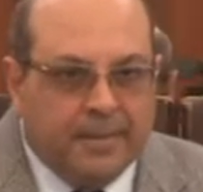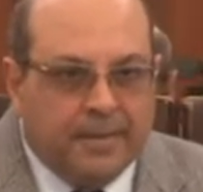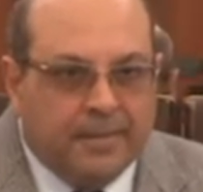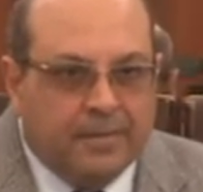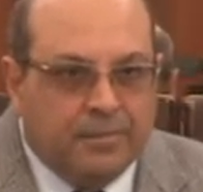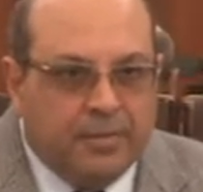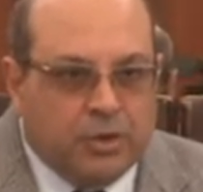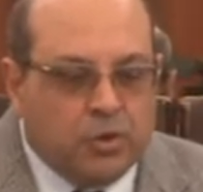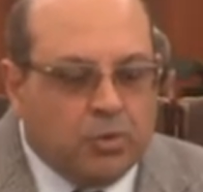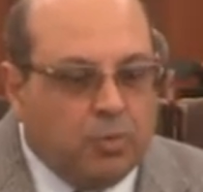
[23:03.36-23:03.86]

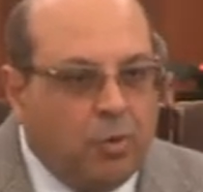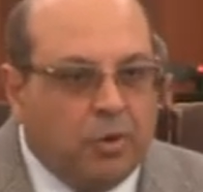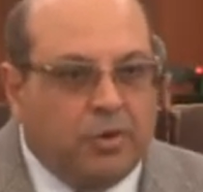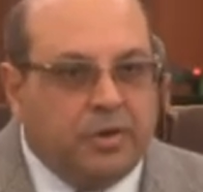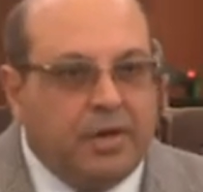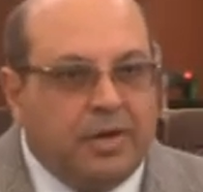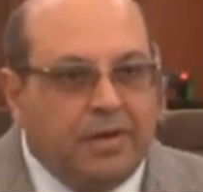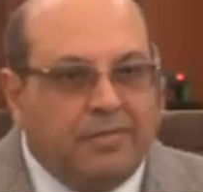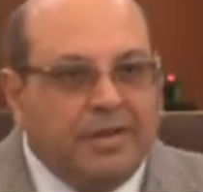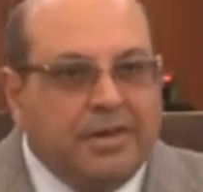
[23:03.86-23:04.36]
which
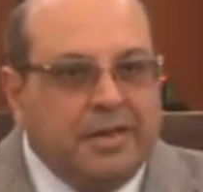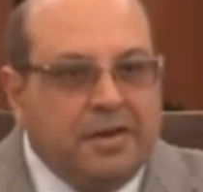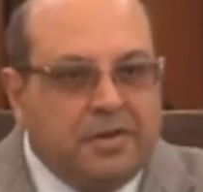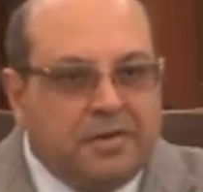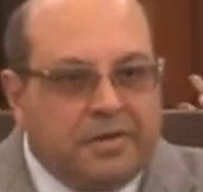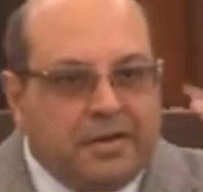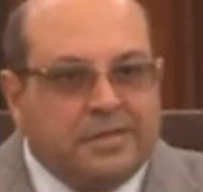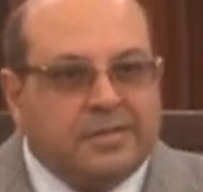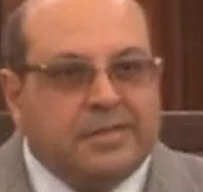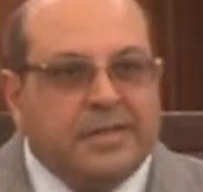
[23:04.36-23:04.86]
quoted a very
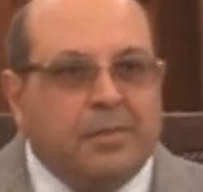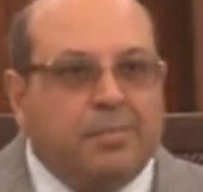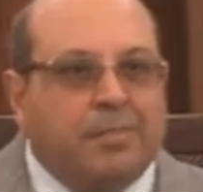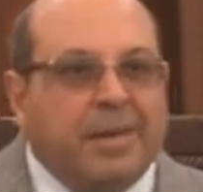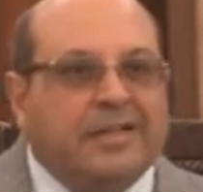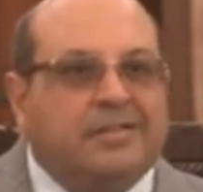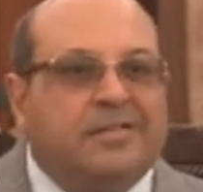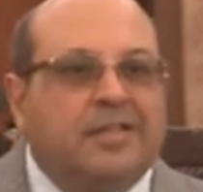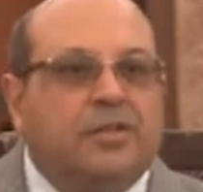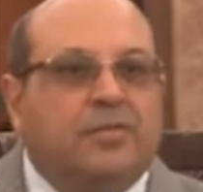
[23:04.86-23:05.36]
interesting
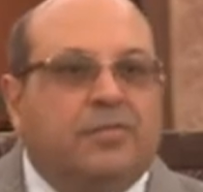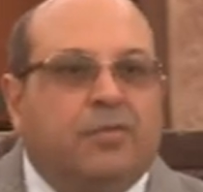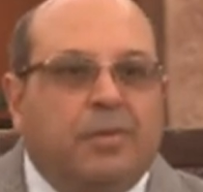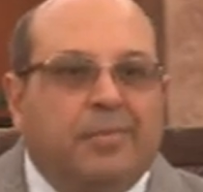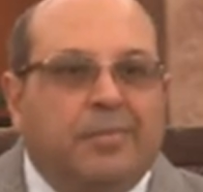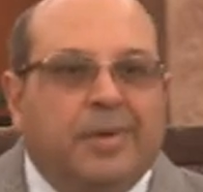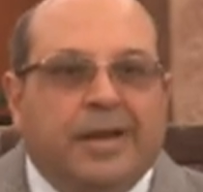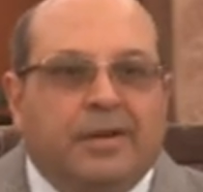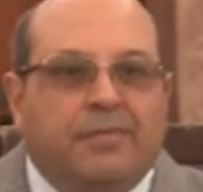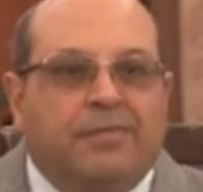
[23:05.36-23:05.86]
passage from
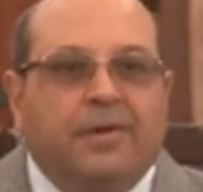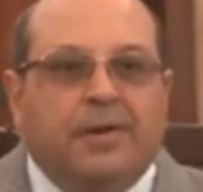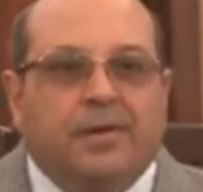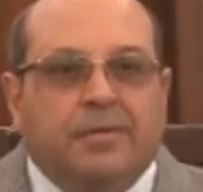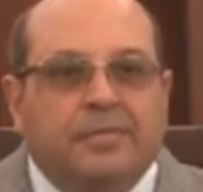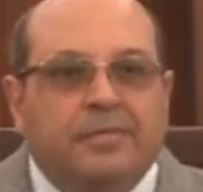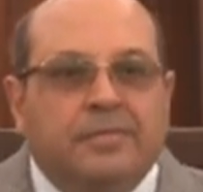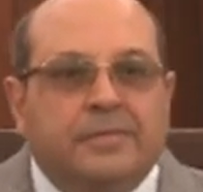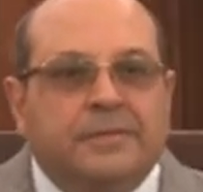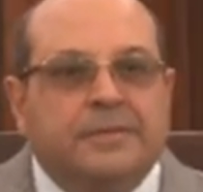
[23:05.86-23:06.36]
Redfern
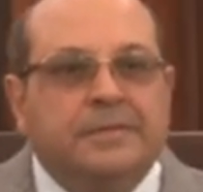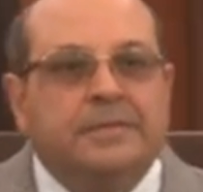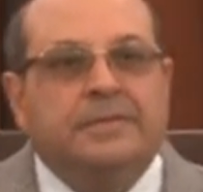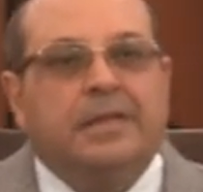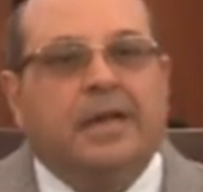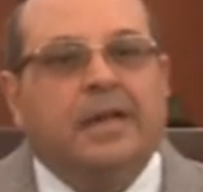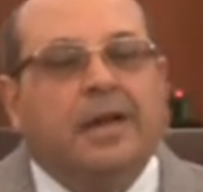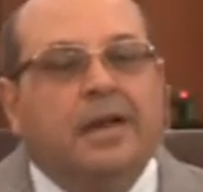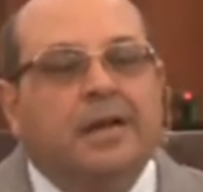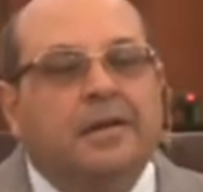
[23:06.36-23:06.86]

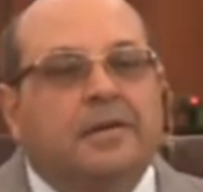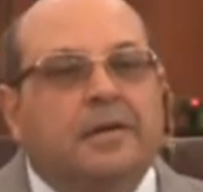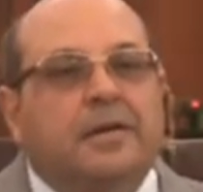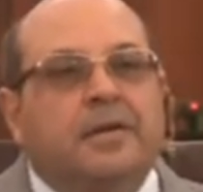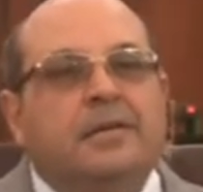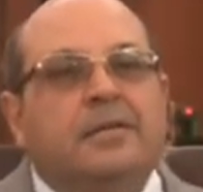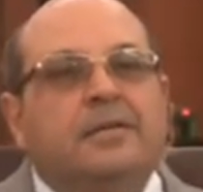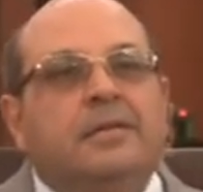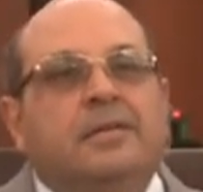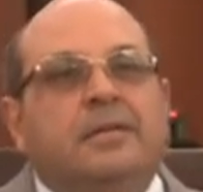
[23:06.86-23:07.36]
and Hunter,
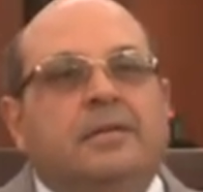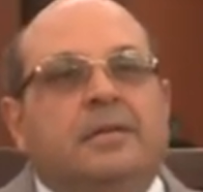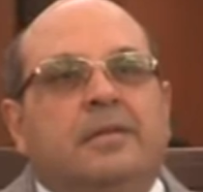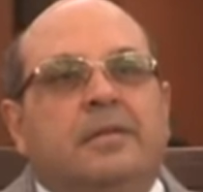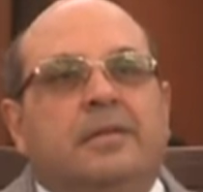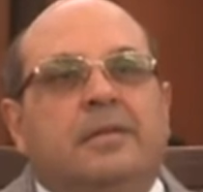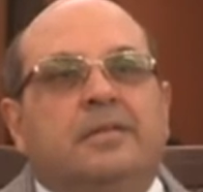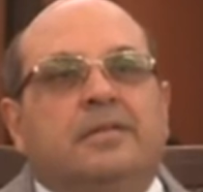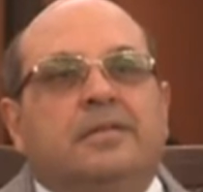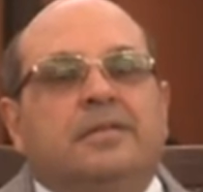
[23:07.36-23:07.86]

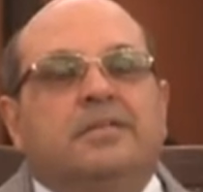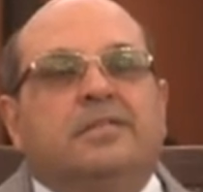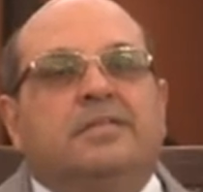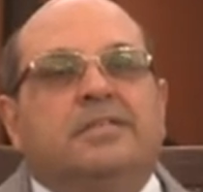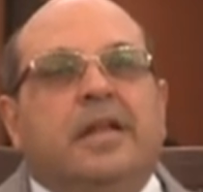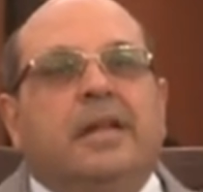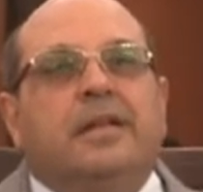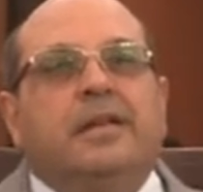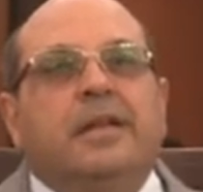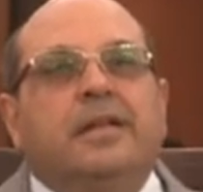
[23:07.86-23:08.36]

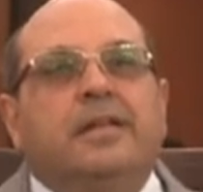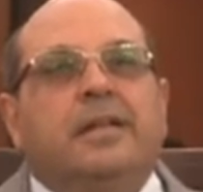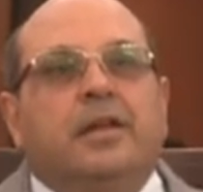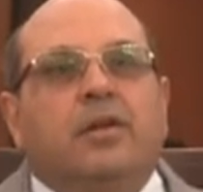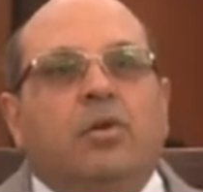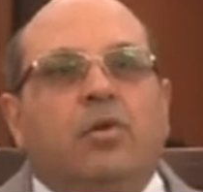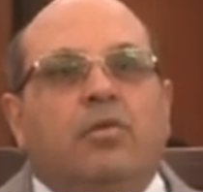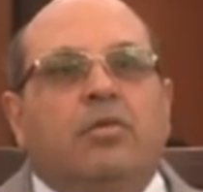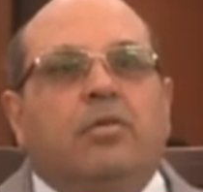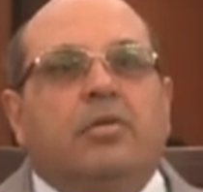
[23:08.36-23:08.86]
stating that,
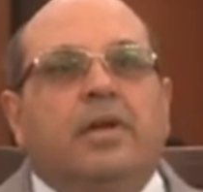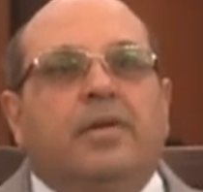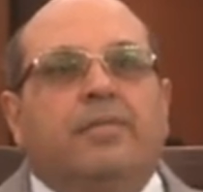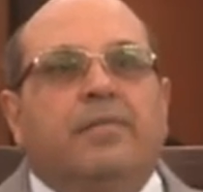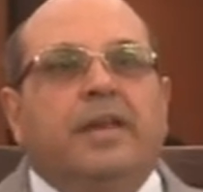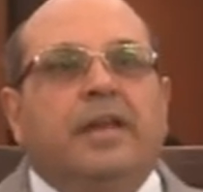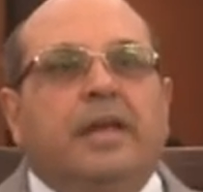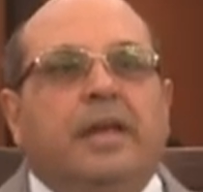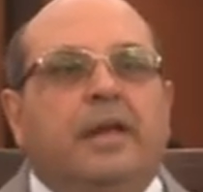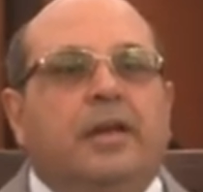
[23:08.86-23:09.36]
look, if
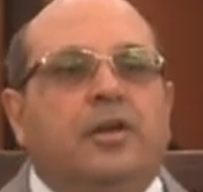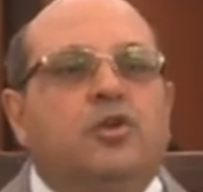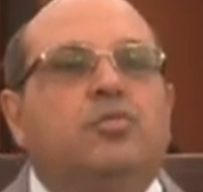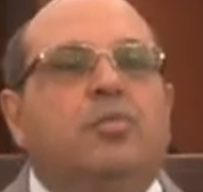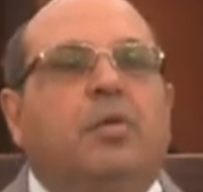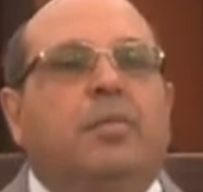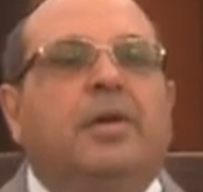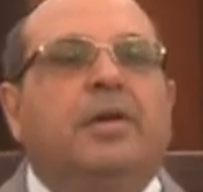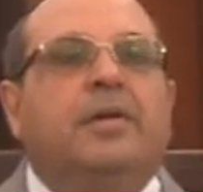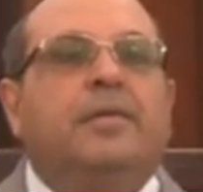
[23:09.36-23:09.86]
an English
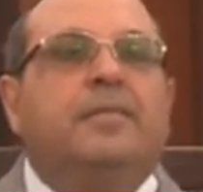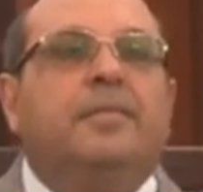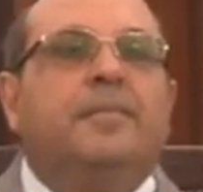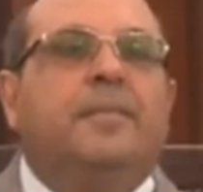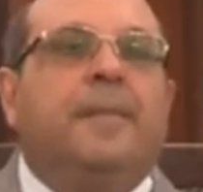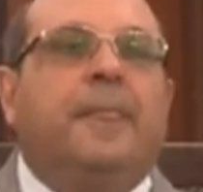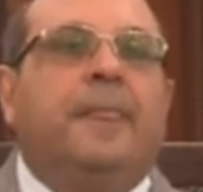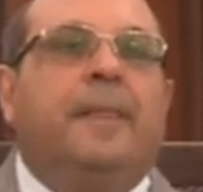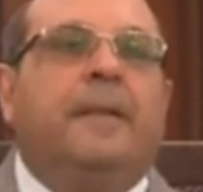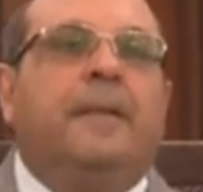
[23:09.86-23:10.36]
woman
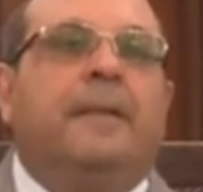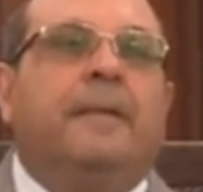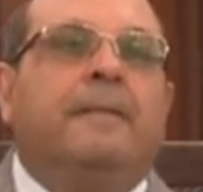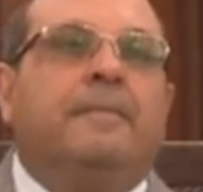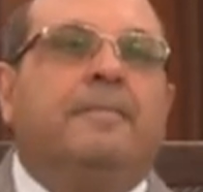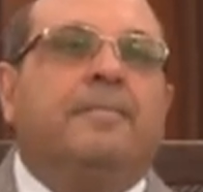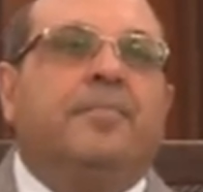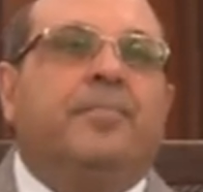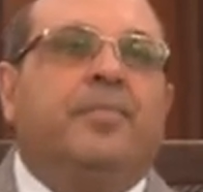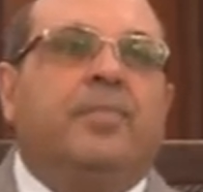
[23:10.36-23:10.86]

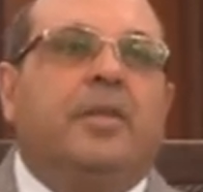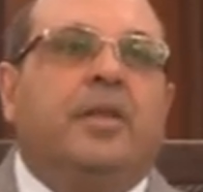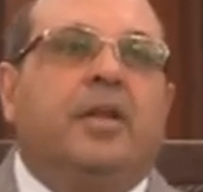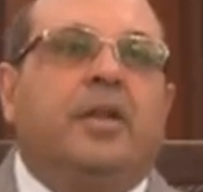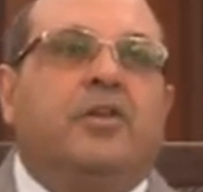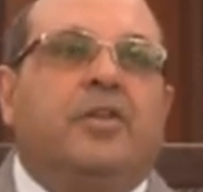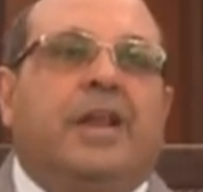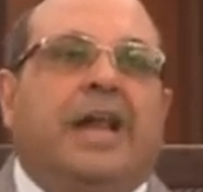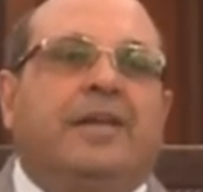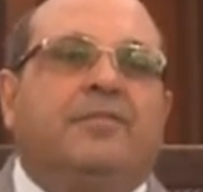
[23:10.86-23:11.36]

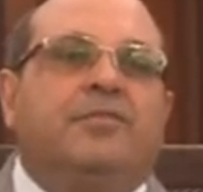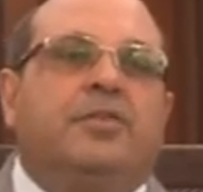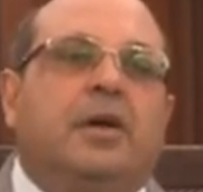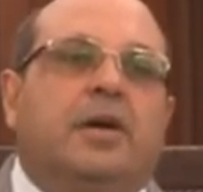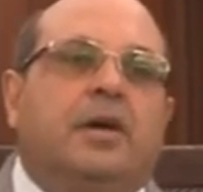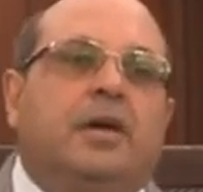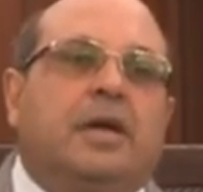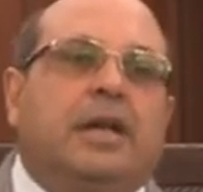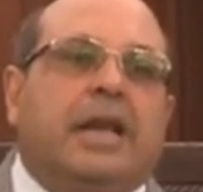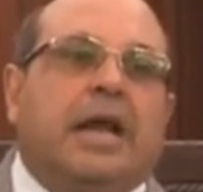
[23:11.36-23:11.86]
drives her
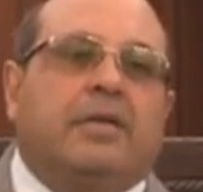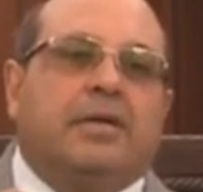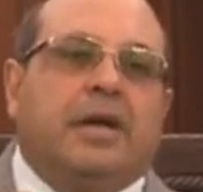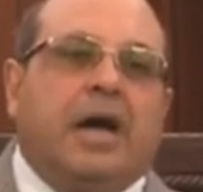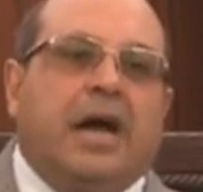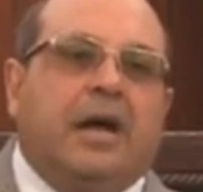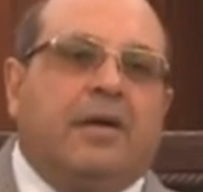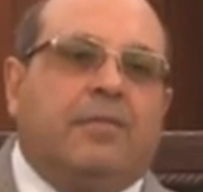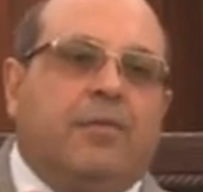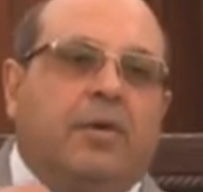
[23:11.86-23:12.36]

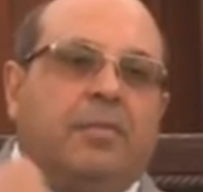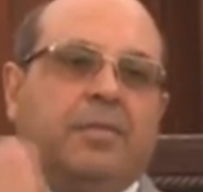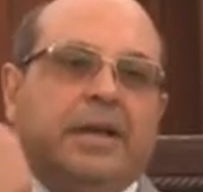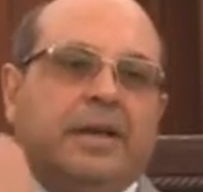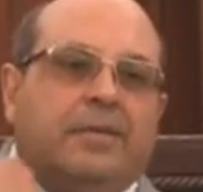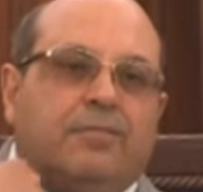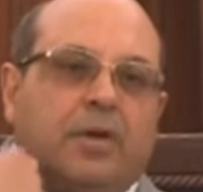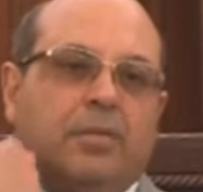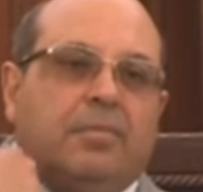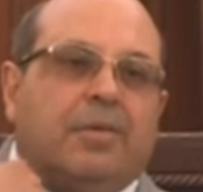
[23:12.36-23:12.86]
car
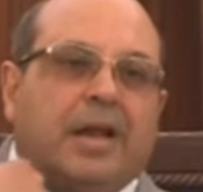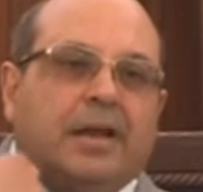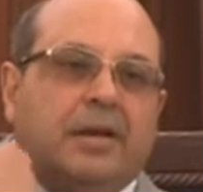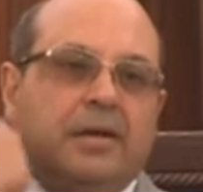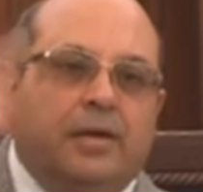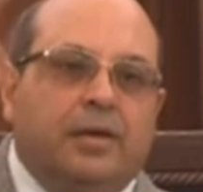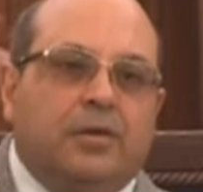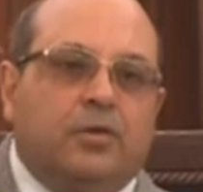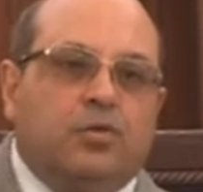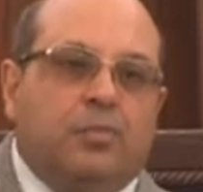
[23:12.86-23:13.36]
from
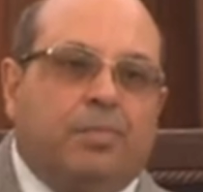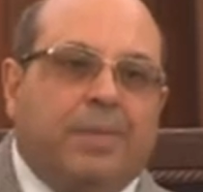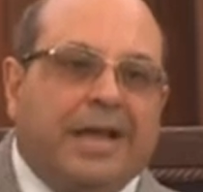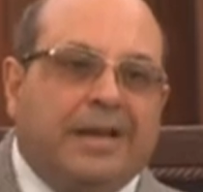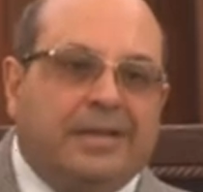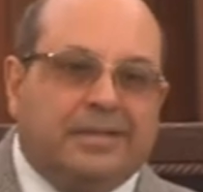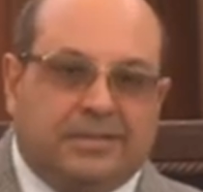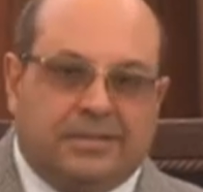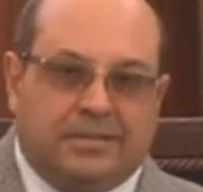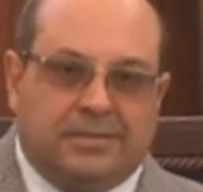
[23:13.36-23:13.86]
London to
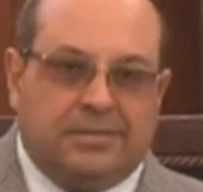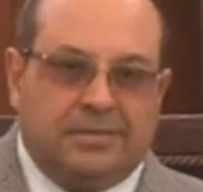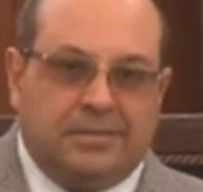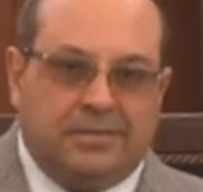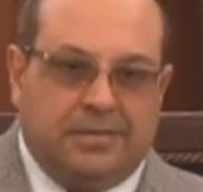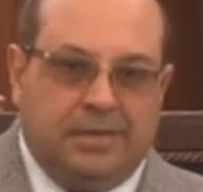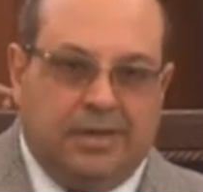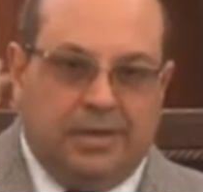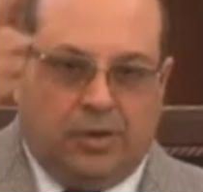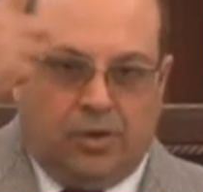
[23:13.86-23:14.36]
Paris
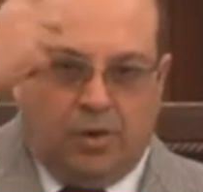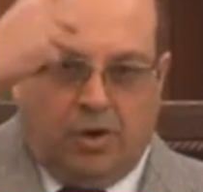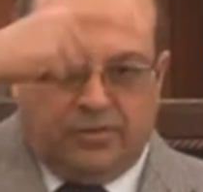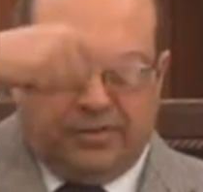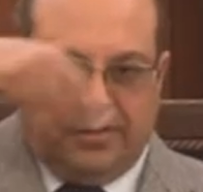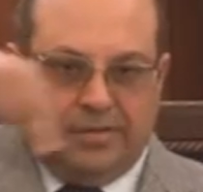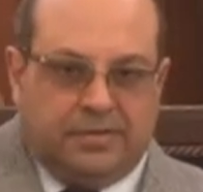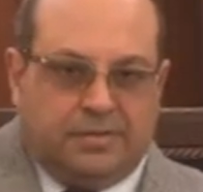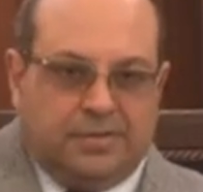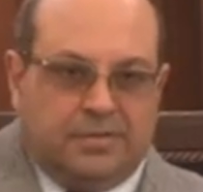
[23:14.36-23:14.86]
and
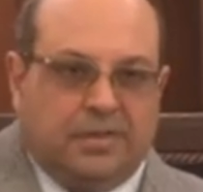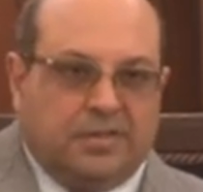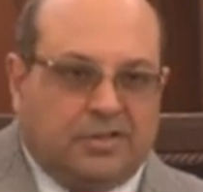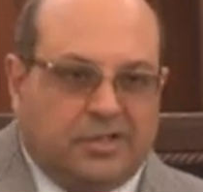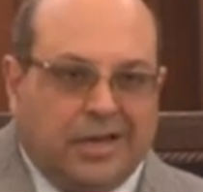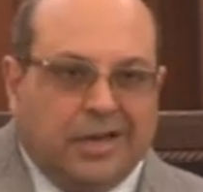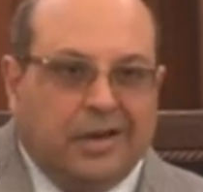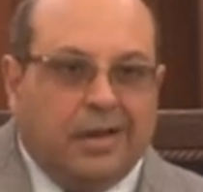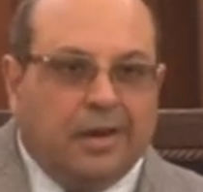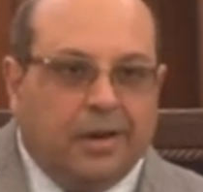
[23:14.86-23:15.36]
crosses the
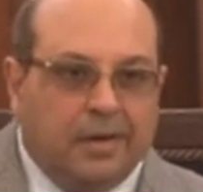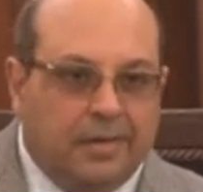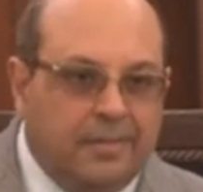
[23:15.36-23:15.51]
channel,